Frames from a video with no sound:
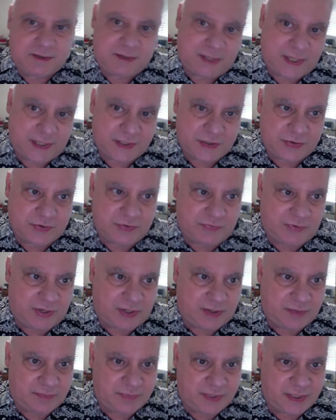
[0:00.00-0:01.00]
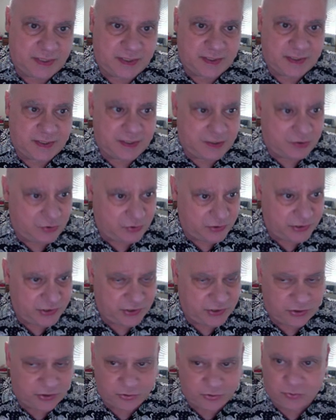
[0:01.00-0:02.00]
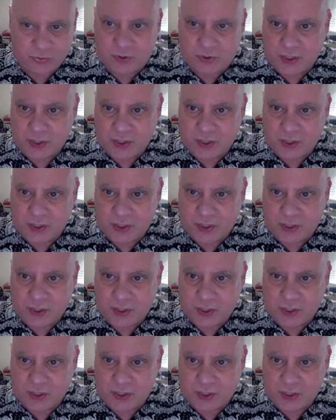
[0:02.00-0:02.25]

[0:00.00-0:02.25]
cancer development, and also